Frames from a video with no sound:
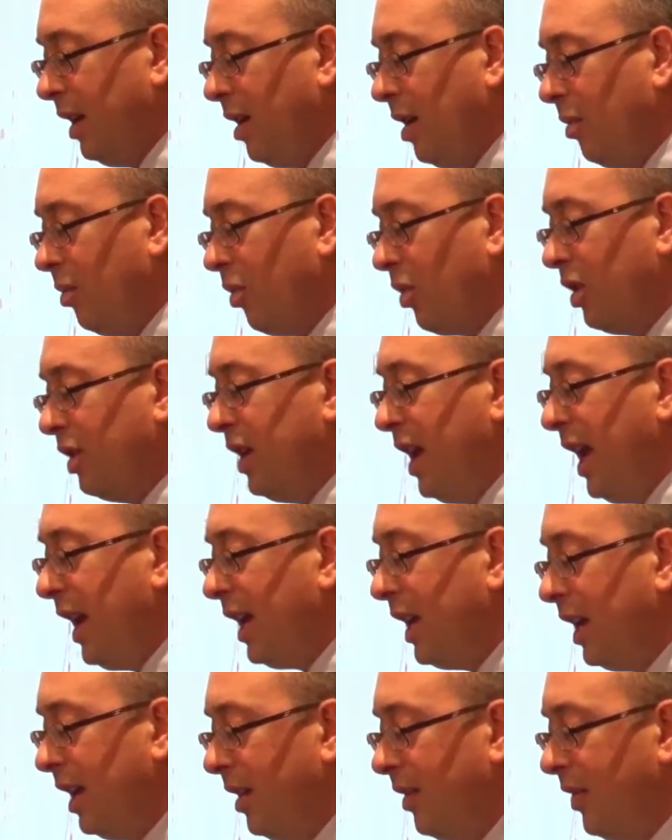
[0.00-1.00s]
uh, were
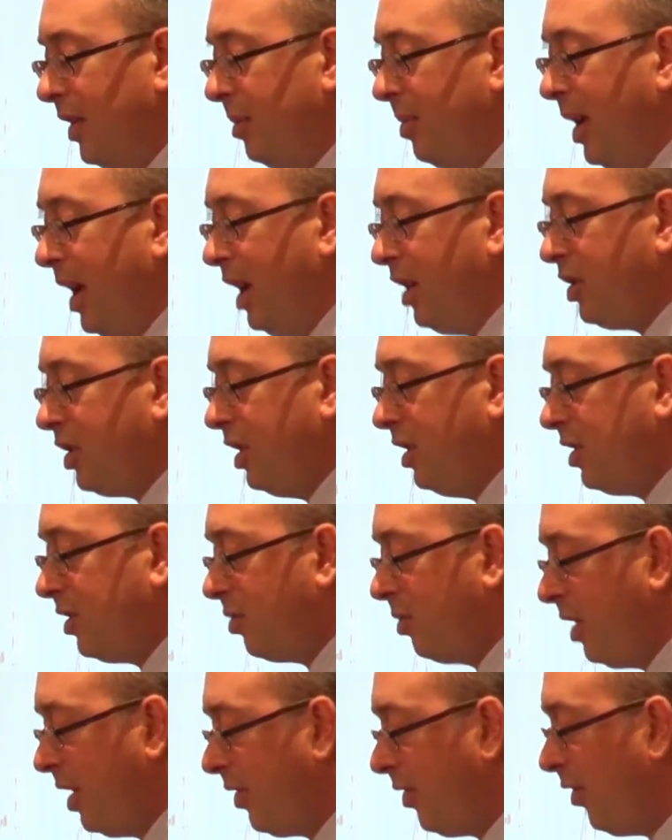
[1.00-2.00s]
negative in
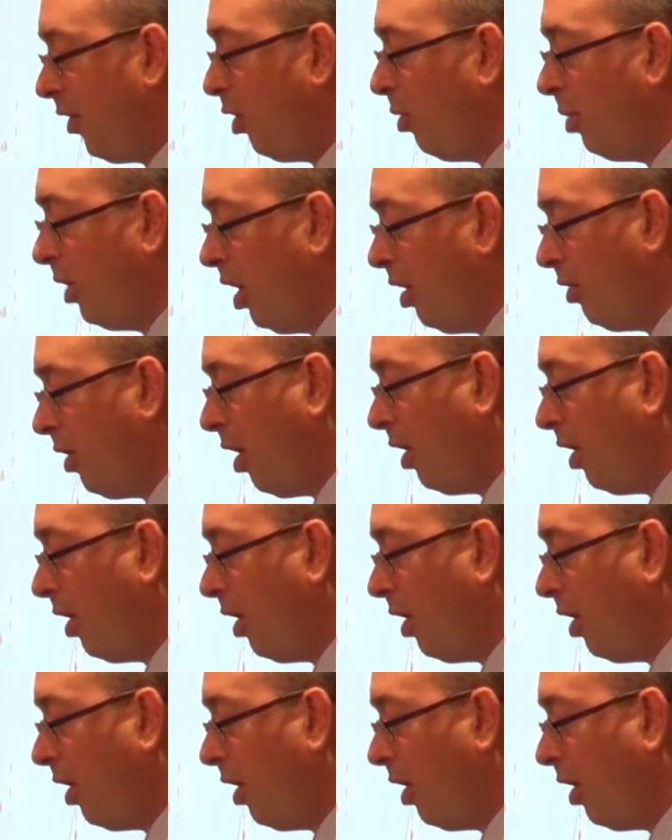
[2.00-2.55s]
patients with full-blown